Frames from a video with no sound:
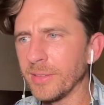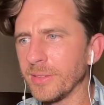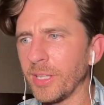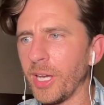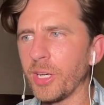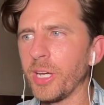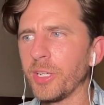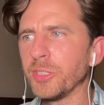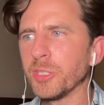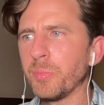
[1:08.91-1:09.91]
it, it
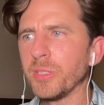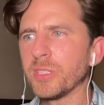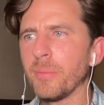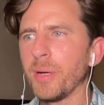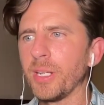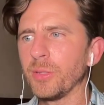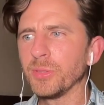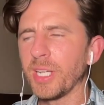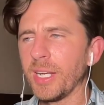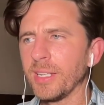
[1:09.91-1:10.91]
could just be somebody who's
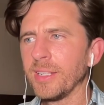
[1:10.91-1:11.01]
got